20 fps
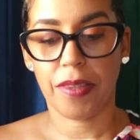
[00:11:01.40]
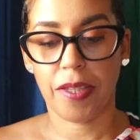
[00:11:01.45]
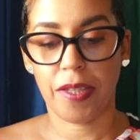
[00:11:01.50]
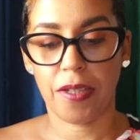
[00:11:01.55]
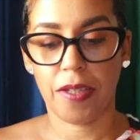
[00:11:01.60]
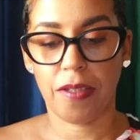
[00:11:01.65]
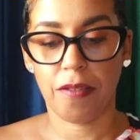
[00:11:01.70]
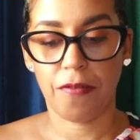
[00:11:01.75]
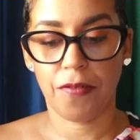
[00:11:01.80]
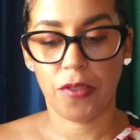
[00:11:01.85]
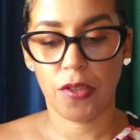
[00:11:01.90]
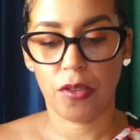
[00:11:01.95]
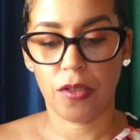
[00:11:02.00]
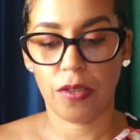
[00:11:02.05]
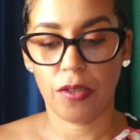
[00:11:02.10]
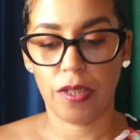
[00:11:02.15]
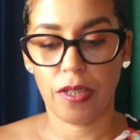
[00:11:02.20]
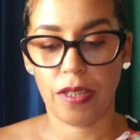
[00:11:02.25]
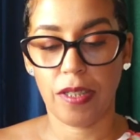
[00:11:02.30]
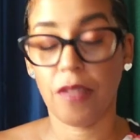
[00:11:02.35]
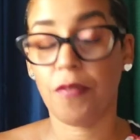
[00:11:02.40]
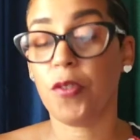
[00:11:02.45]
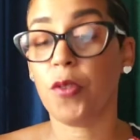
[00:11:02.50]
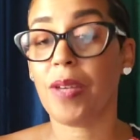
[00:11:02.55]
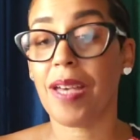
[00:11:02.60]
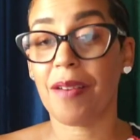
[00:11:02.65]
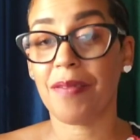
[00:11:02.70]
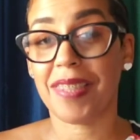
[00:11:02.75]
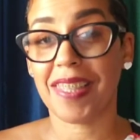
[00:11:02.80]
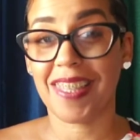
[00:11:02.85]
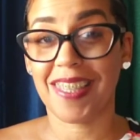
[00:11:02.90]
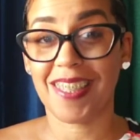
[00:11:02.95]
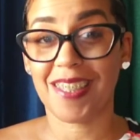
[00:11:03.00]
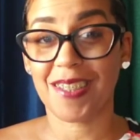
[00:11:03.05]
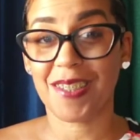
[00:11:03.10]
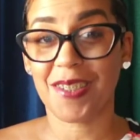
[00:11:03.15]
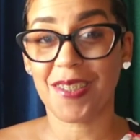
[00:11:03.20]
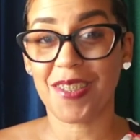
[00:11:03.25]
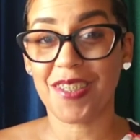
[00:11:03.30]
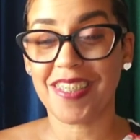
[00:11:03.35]
of questions I have for you out there, if
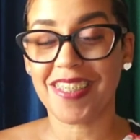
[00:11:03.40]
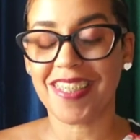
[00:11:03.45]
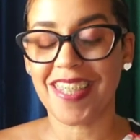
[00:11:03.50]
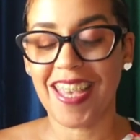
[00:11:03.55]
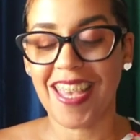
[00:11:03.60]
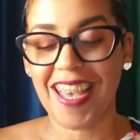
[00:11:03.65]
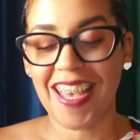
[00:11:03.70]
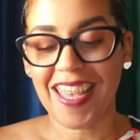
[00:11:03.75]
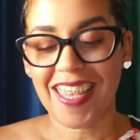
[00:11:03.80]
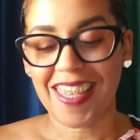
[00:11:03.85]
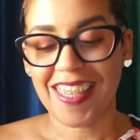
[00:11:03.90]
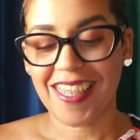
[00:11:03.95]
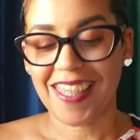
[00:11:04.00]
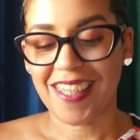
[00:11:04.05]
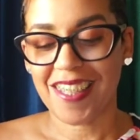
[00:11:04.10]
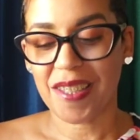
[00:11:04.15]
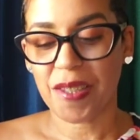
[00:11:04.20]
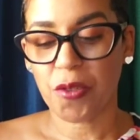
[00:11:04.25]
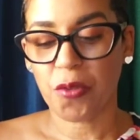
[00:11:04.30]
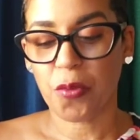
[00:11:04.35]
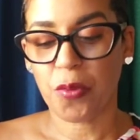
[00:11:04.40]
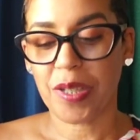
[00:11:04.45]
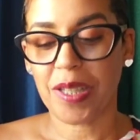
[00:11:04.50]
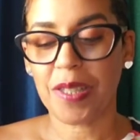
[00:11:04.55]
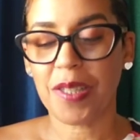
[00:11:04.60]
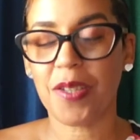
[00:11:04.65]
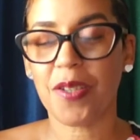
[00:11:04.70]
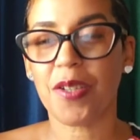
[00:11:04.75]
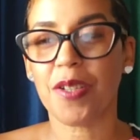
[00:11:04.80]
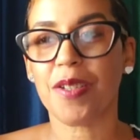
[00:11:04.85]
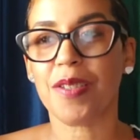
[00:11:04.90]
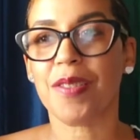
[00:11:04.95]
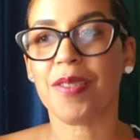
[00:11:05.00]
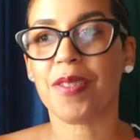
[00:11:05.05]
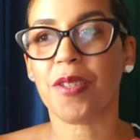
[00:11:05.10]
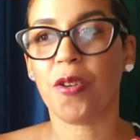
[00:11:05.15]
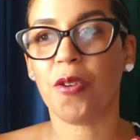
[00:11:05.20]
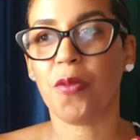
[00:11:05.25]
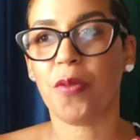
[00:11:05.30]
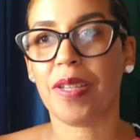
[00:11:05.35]
you have the answers,
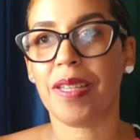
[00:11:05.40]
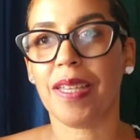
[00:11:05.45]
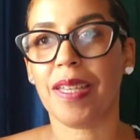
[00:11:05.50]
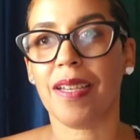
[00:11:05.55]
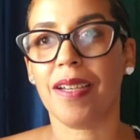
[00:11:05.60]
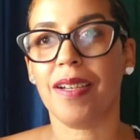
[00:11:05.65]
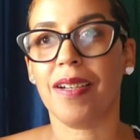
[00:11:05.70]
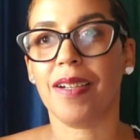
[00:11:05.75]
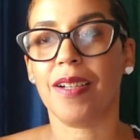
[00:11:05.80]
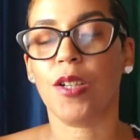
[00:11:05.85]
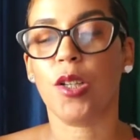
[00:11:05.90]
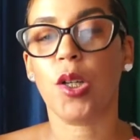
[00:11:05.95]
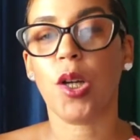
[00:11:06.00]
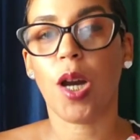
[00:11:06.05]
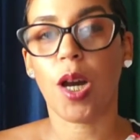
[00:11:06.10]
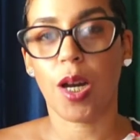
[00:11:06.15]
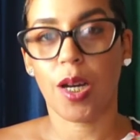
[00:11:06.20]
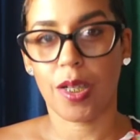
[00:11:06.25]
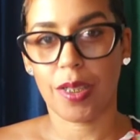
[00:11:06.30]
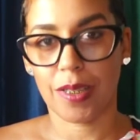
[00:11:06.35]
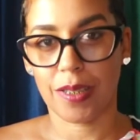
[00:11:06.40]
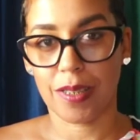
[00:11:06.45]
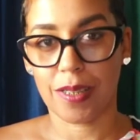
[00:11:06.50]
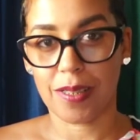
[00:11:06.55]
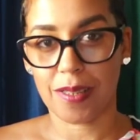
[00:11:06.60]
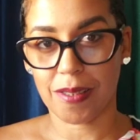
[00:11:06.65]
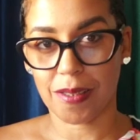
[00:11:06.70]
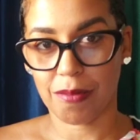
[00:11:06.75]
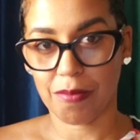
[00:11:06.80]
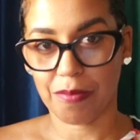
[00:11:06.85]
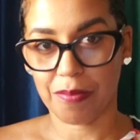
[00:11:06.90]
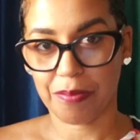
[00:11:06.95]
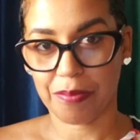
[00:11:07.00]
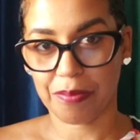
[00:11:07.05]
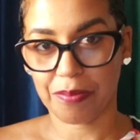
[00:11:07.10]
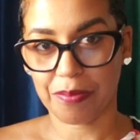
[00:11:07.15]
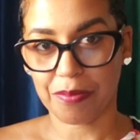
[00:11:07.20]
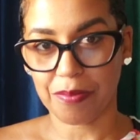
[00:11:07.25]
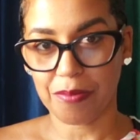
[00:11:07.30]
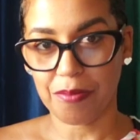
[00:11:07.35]
is when you're sewing
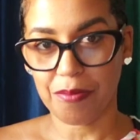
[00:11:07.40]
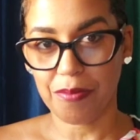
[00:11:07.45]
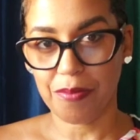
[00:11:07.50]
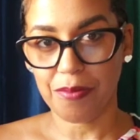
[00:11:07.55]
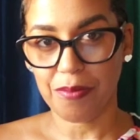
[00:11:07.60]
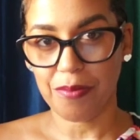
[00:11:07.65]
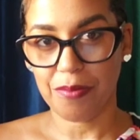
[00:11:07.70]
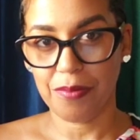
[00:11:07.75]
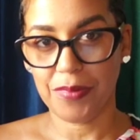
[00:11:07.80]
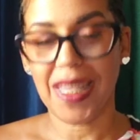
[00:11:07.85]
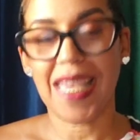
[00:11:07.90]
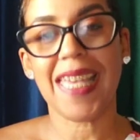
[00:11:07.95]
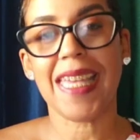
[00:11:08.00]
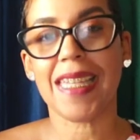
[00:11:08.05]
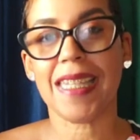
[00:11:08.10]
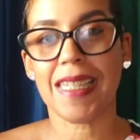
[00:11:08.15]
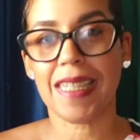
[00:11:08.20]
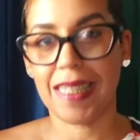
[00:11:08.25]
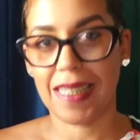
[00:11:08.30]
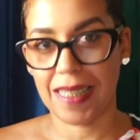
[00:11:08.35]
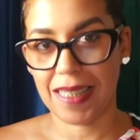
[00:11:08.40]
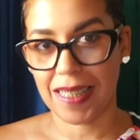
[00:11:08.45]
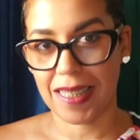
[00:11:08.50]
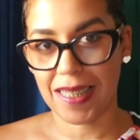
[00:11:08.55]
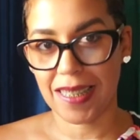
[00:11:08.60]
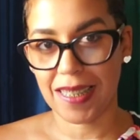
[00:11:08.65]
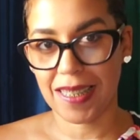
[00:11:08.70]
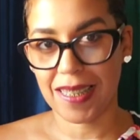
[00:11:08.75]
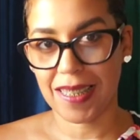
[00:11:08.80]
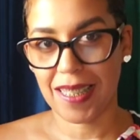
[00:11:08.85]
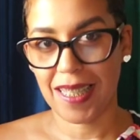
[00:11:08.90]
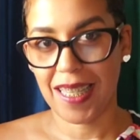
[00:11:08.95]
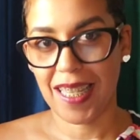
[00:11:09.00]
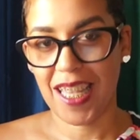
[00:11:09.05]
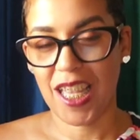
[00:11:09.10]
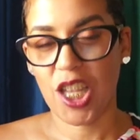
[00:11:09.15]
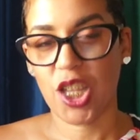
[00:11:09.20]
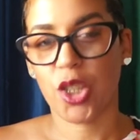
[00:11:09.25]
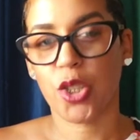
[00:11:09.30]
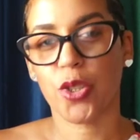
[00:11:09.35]
gauze
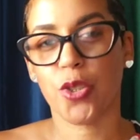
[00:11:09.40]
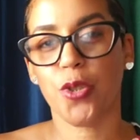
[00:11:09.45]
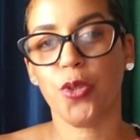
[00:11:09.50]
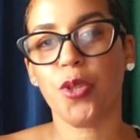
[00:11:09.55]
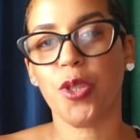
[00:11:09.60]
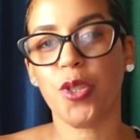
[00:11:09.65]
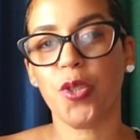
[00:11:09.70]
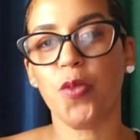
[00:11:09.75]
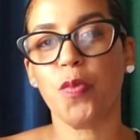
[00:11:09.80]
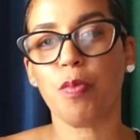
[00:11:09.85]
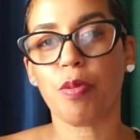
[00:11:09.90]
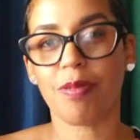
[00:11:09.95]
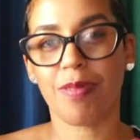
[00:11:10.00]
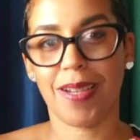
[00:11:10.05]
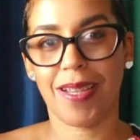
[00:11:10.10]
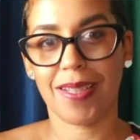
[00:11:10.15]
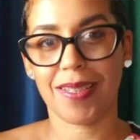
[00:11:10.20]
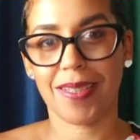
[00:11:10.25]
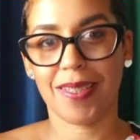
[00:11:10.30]
and knits,